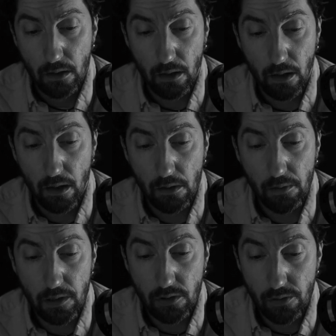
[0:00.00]
I
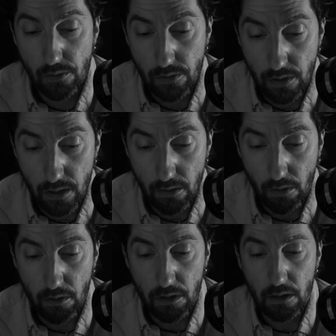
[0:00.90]
wish to see
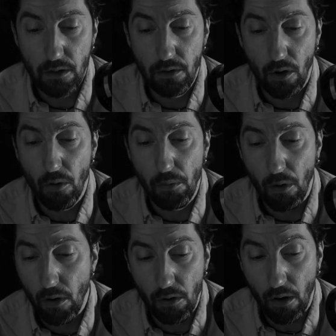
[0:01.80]
or hear no
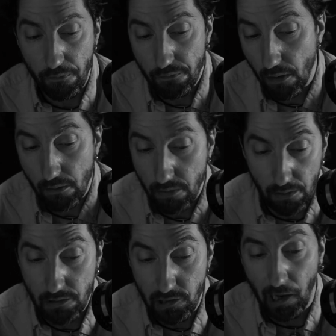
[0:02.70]
more of
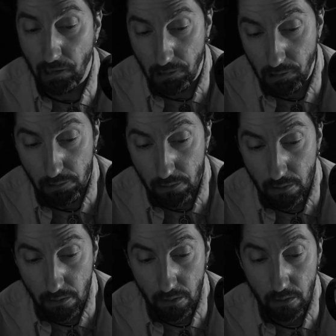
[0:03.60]
Dr. Jekyll,
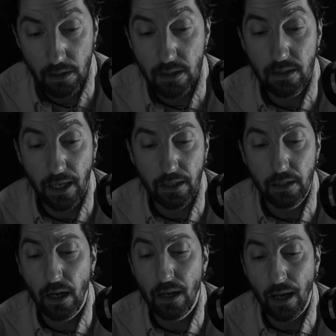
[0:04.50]
he said
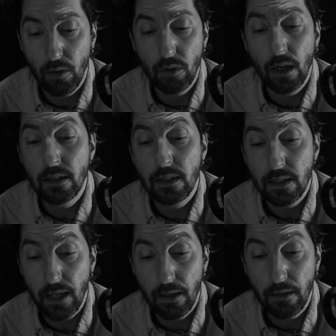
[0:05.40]
in a loud,
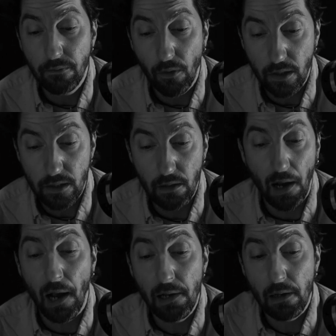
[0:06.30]
unsteady voice.
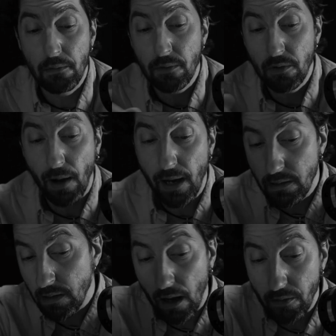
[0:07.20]
I am
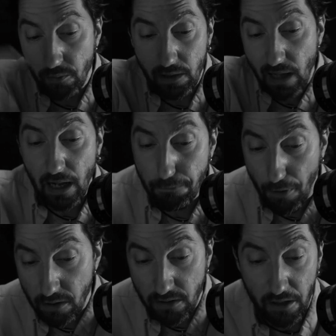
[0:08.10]
quite done with that
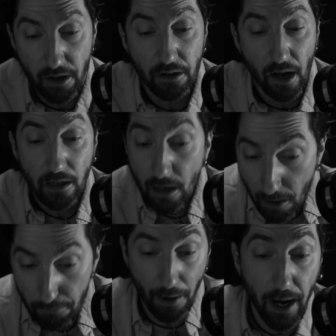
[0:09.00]
person, and I
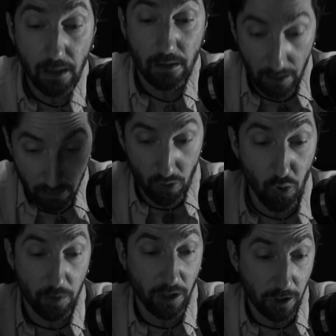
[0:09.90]
beg that
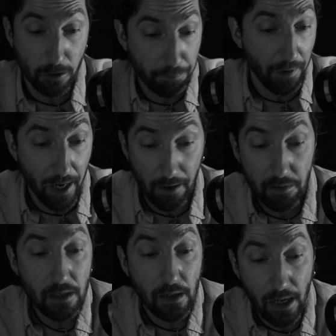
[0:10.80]
you will spare
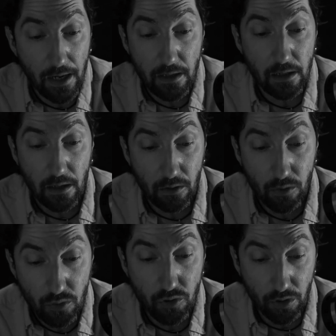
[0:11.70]
me any
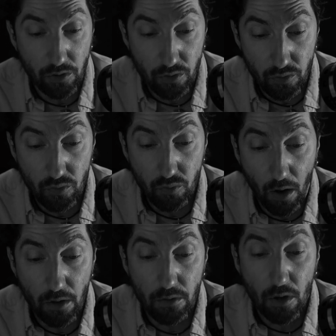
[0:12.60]
allusion to
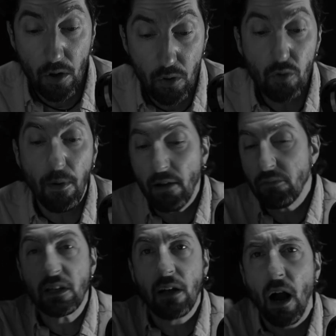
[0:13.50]
one whom I
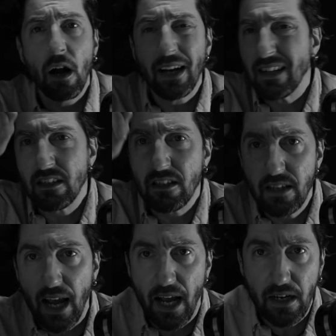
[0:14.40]
regard as
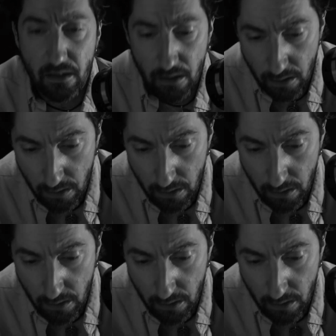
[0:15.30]
dead.